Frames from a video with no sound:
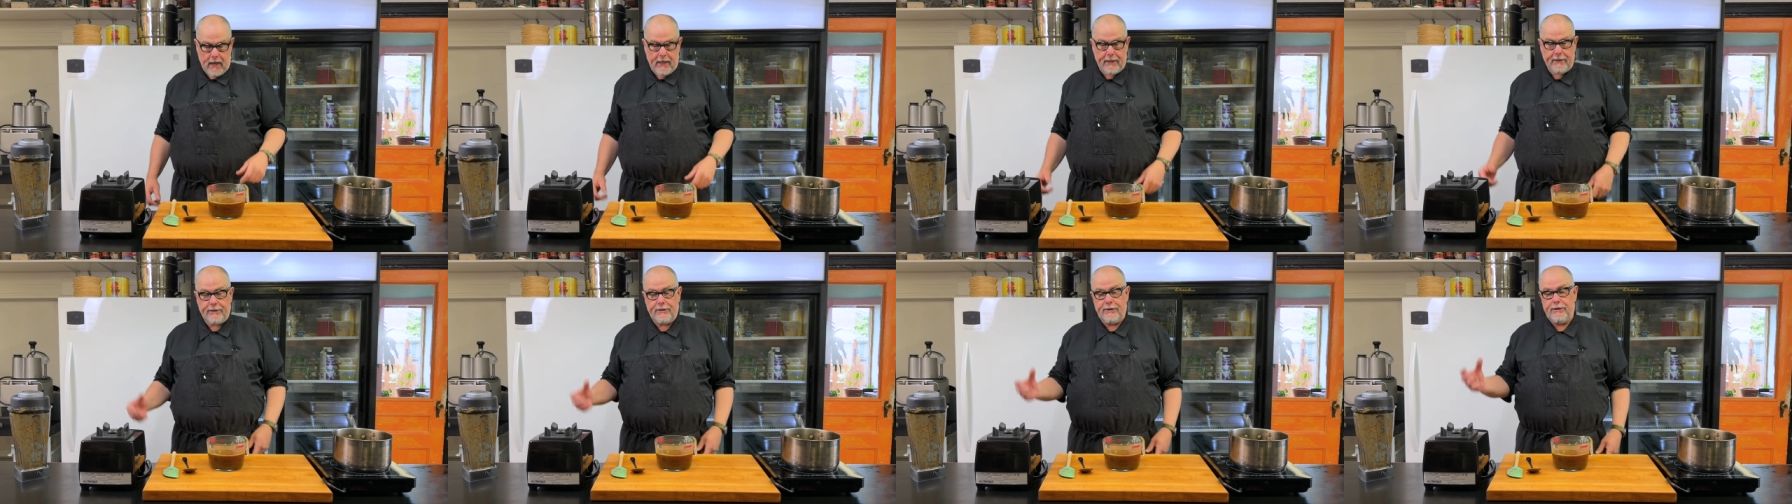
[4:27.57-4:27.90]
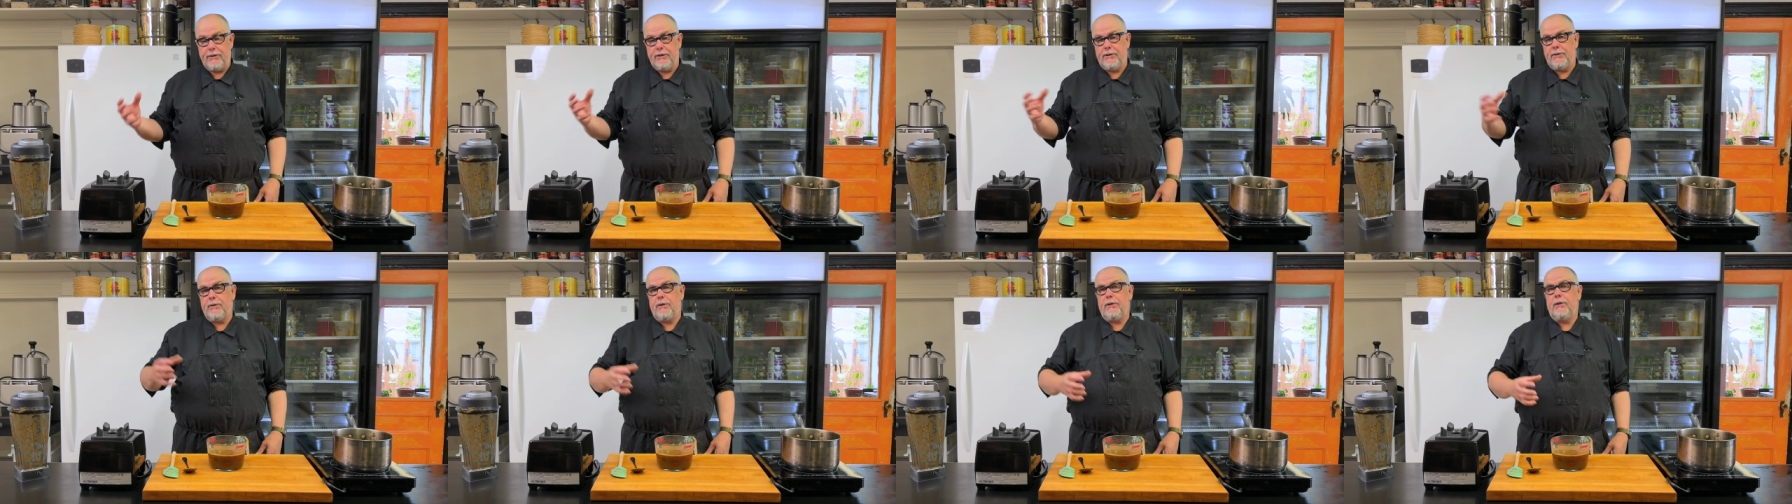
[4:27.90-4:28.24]
I usually
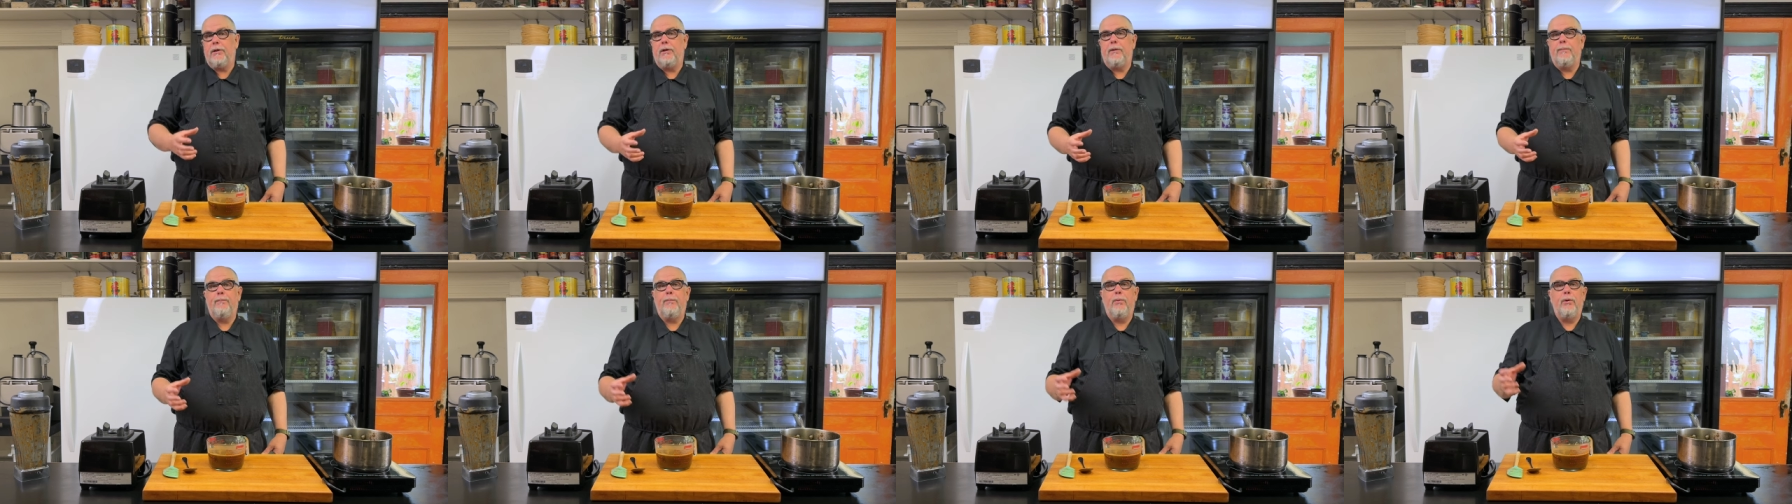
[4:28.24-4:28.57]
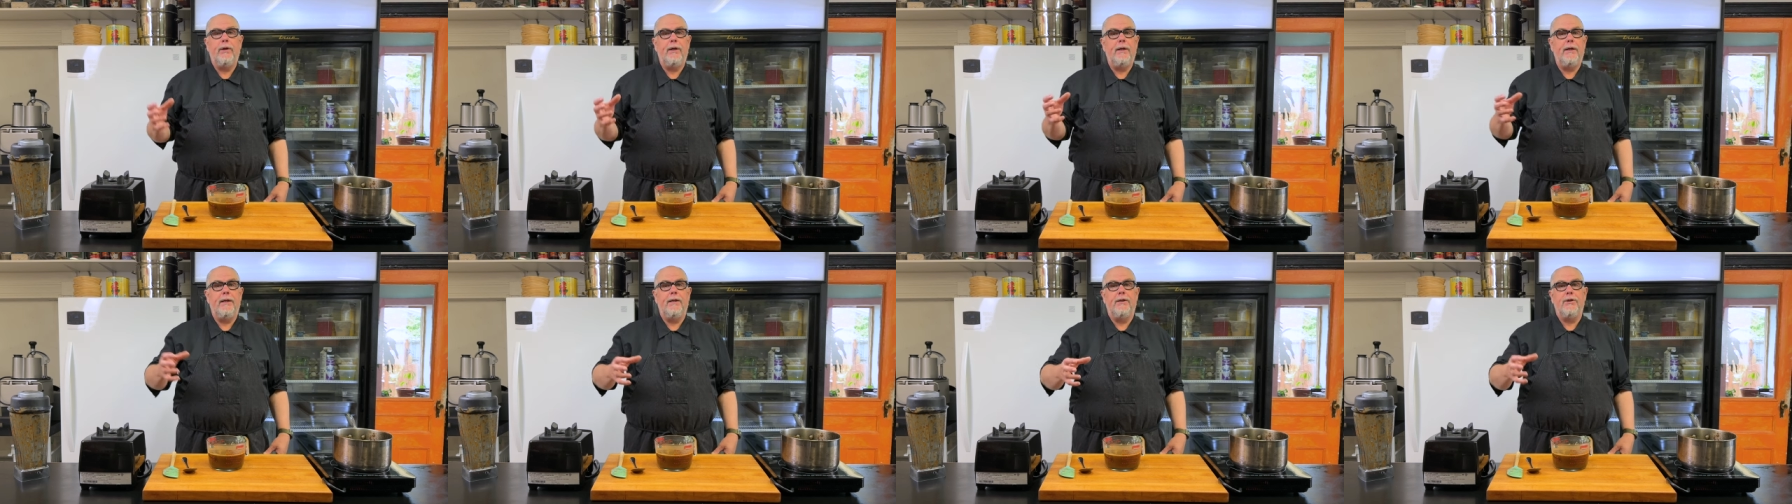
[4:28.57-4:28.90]
just
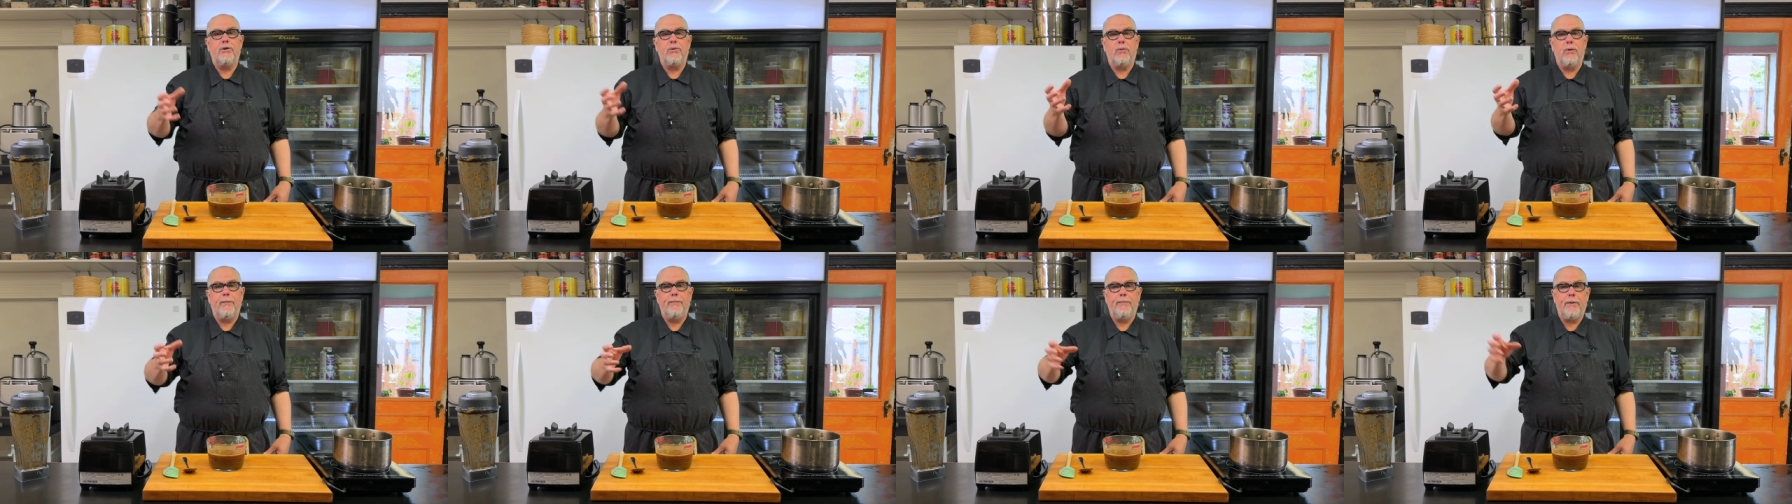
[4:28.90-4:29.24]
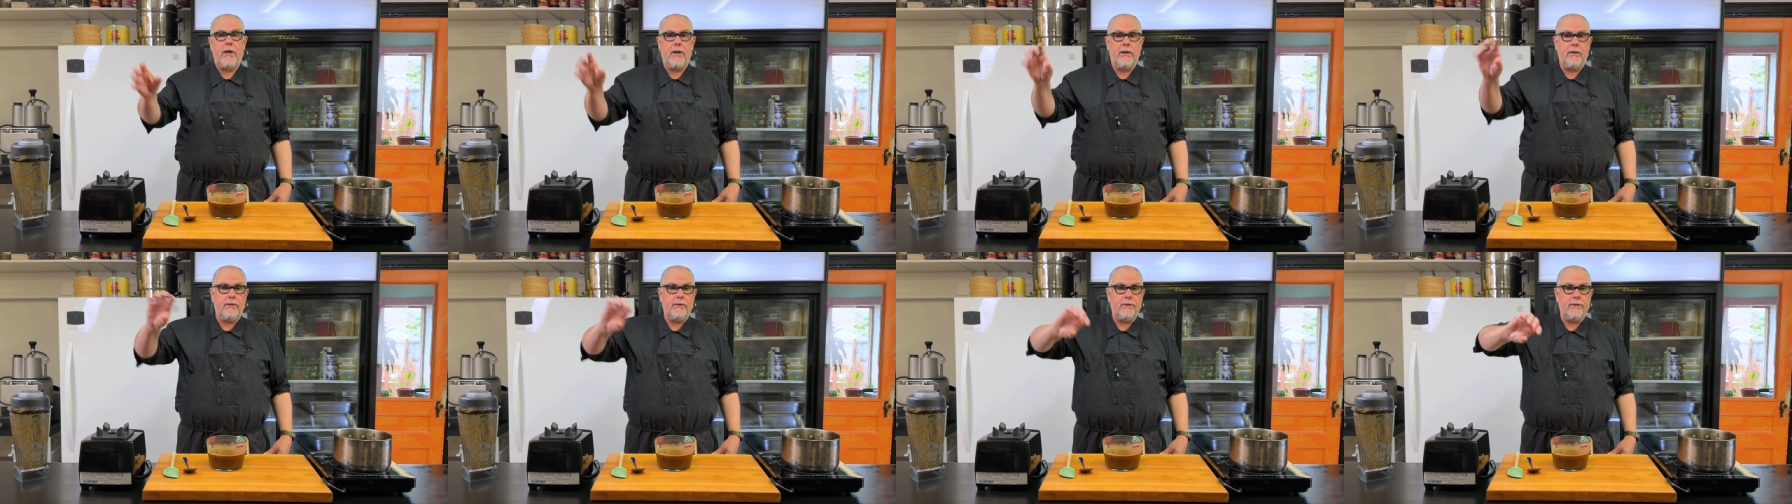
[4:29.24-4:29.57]
put it in squirt
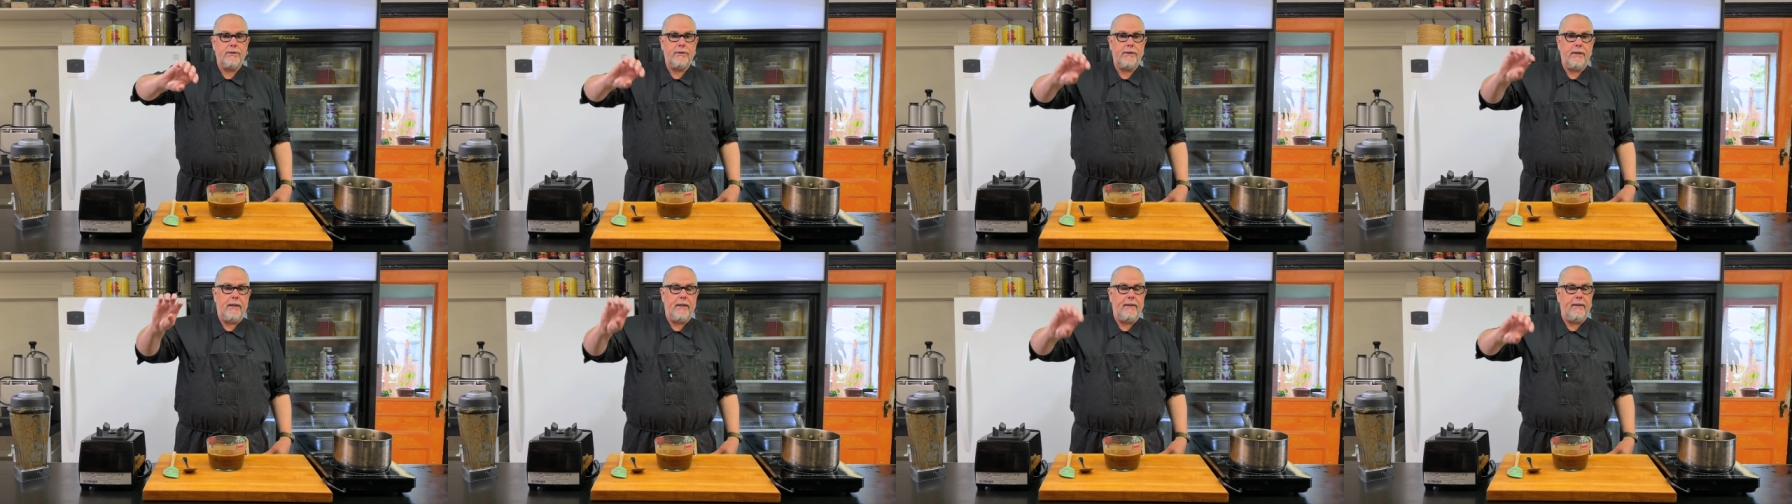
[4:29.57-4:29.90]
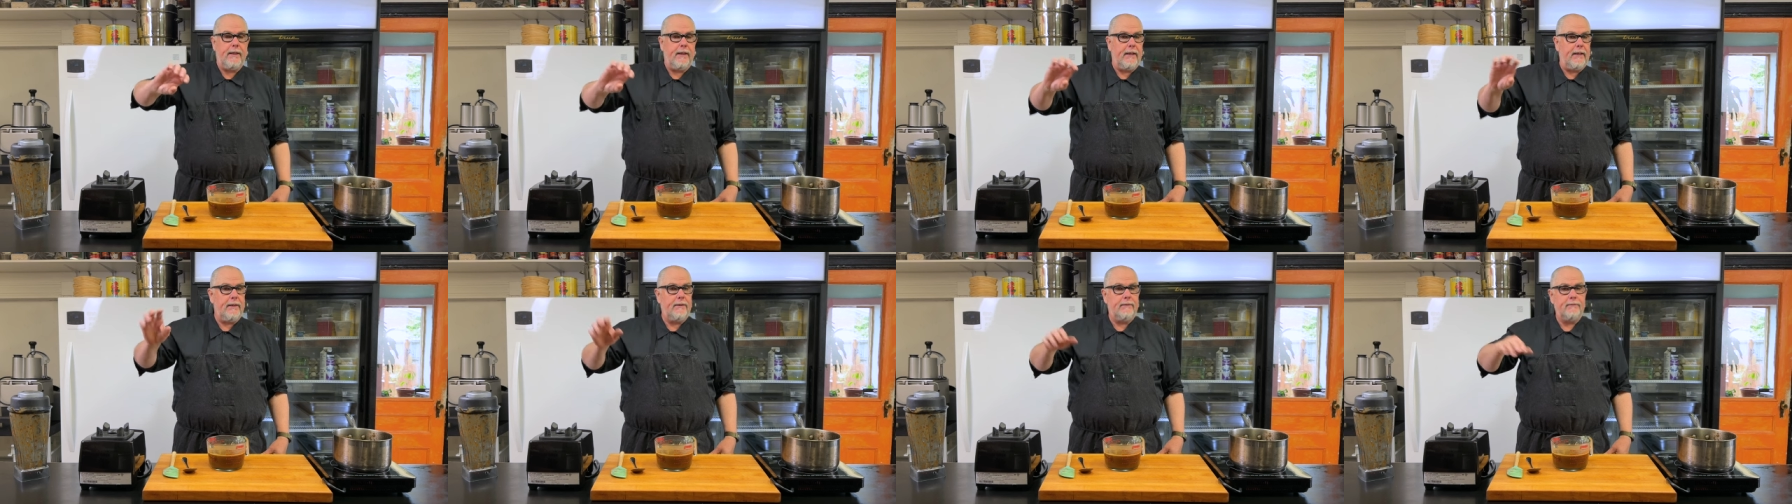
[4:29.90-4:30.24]
bottles and
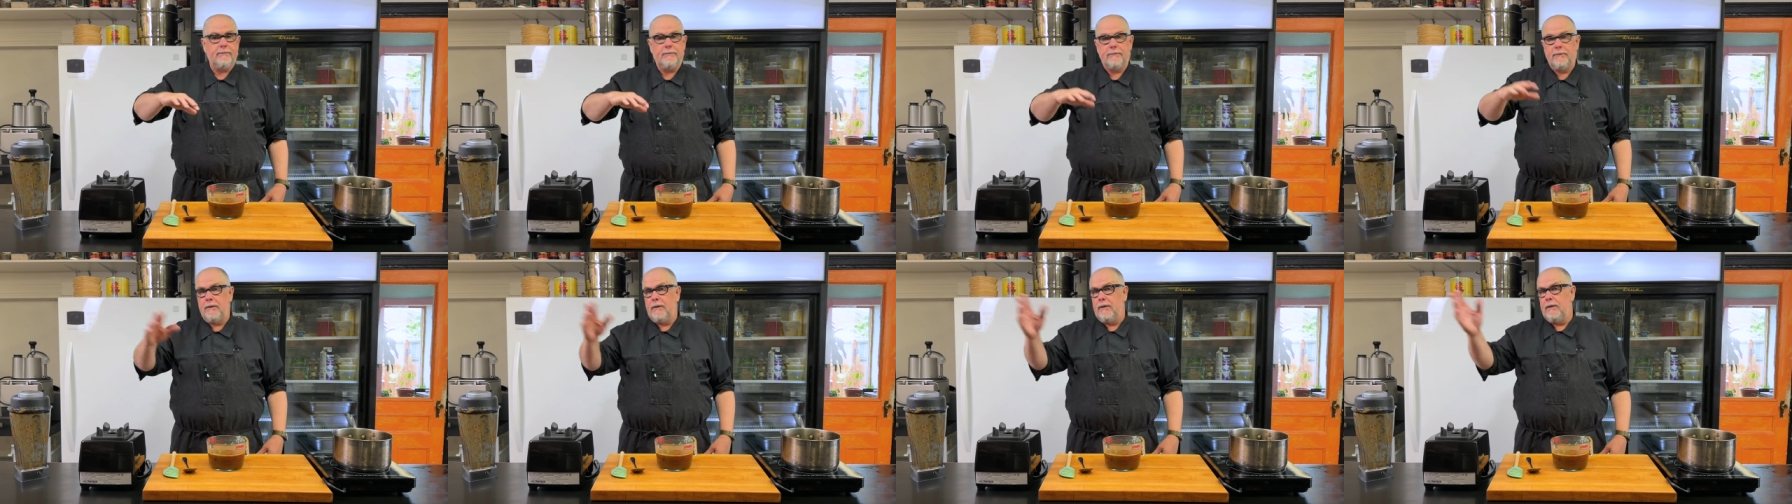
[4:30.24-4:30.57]
then